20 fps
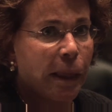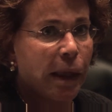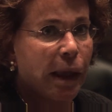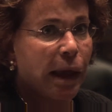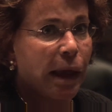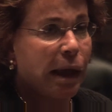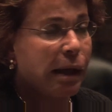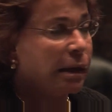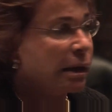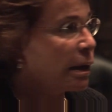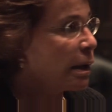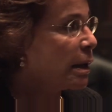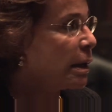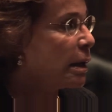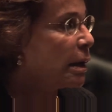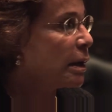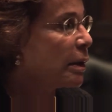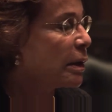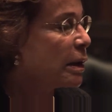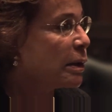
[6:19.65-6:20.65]
And
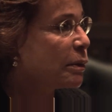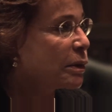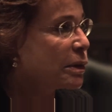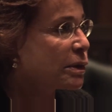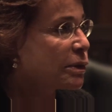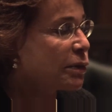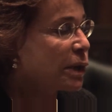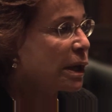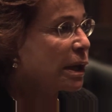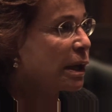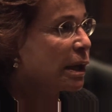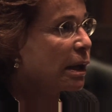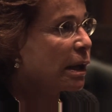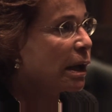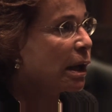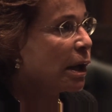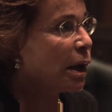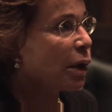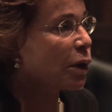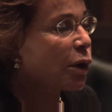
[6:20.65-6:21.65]
he was really
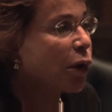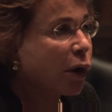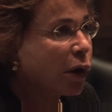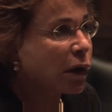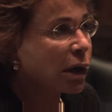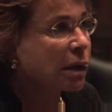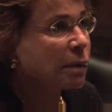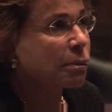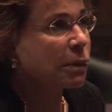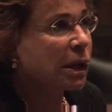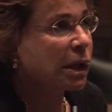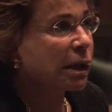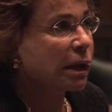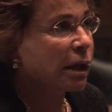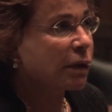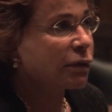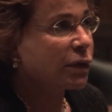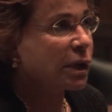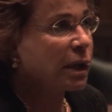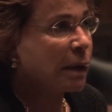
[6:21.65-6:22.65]
calling me
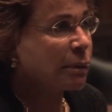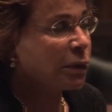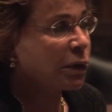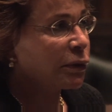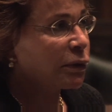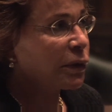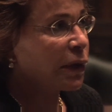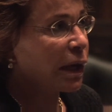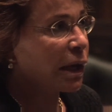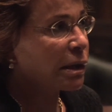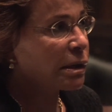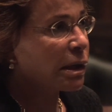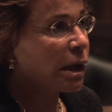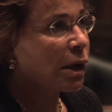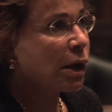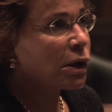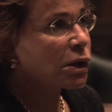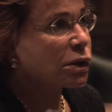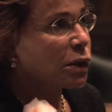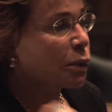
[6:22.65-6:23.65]
every couple of days,
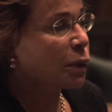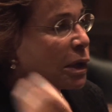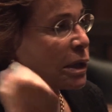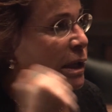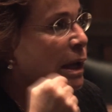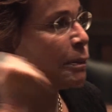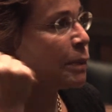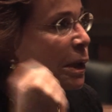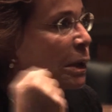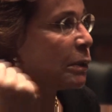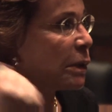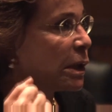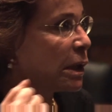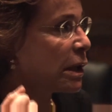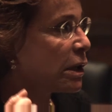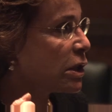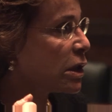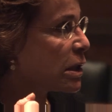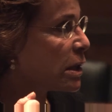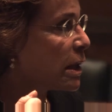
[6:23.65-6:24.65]
so what's happening with the
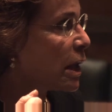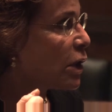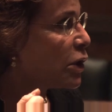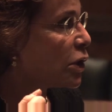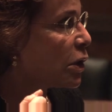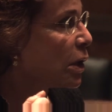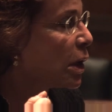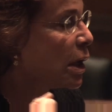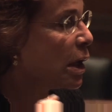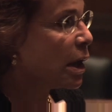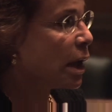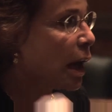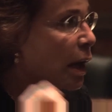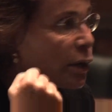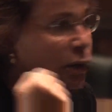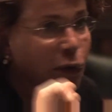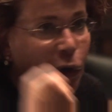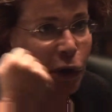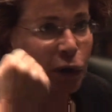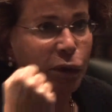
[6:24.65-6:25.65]
legislation? Are
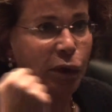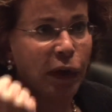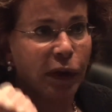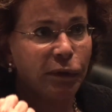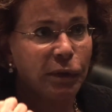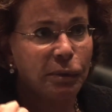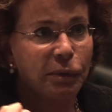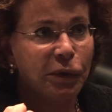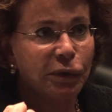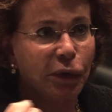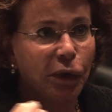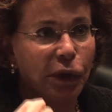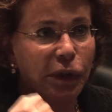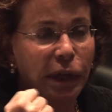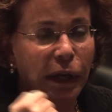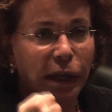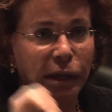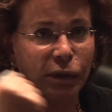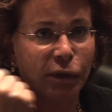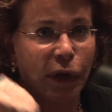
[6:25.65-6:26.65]
you going to have it before they
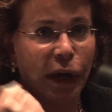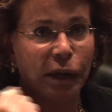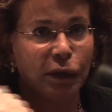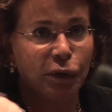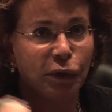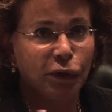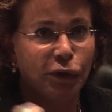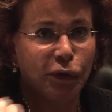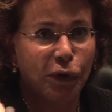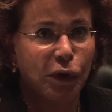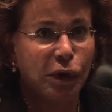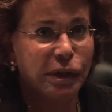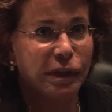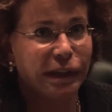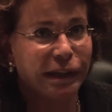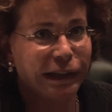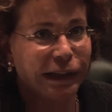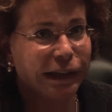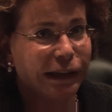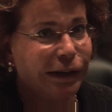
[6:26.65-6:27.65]
are trying to enforce
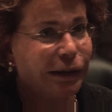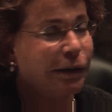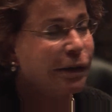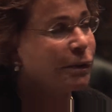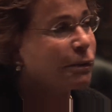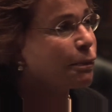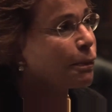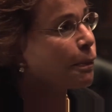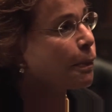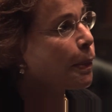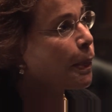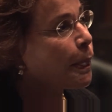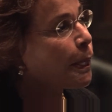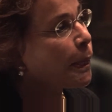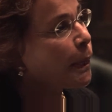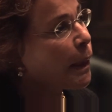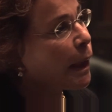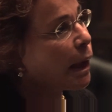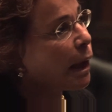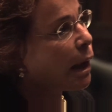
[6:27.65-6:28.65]
it here?
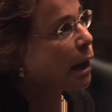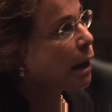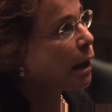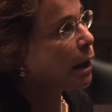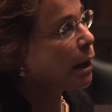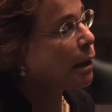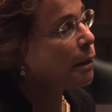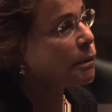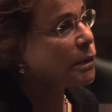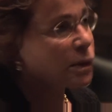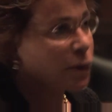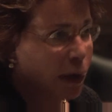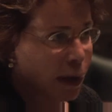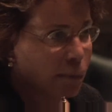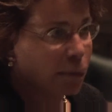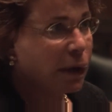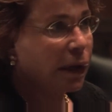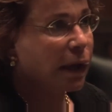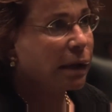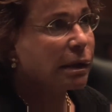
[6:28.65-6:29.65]
So
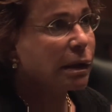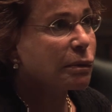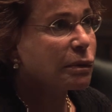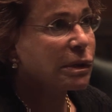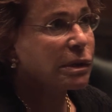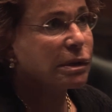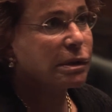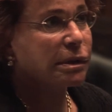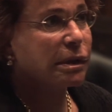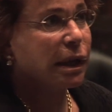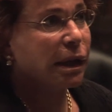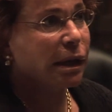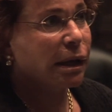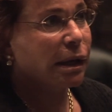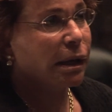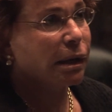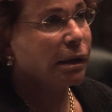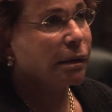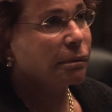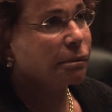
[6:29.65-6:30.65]
I'm glad
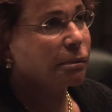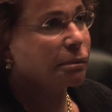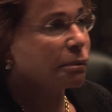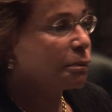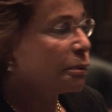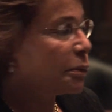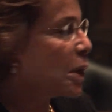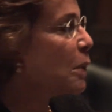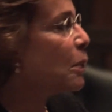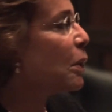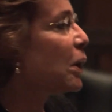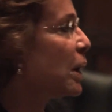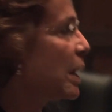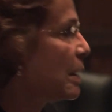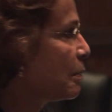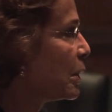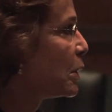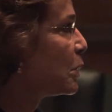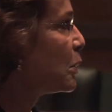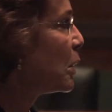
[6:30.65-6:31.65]
we were
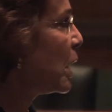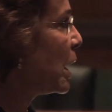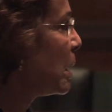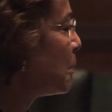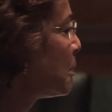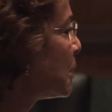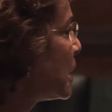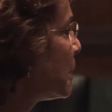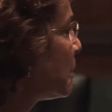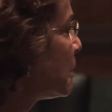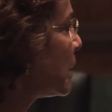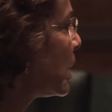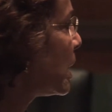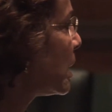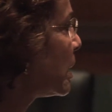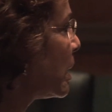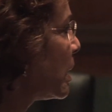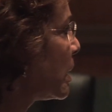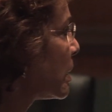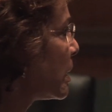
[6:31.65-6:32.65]
able to help him
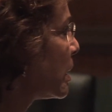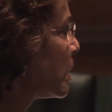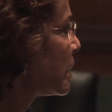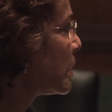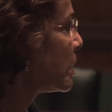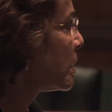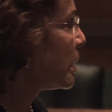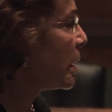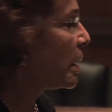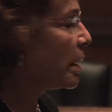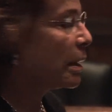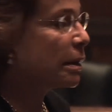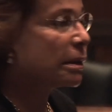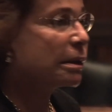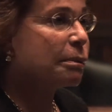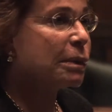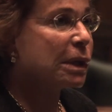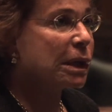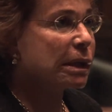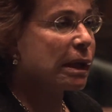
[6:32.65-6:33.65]
and get
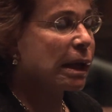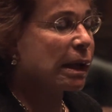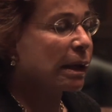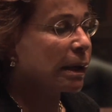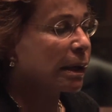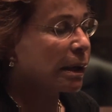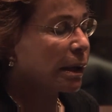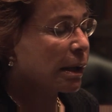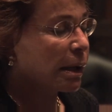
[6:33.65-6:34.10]
the bill done.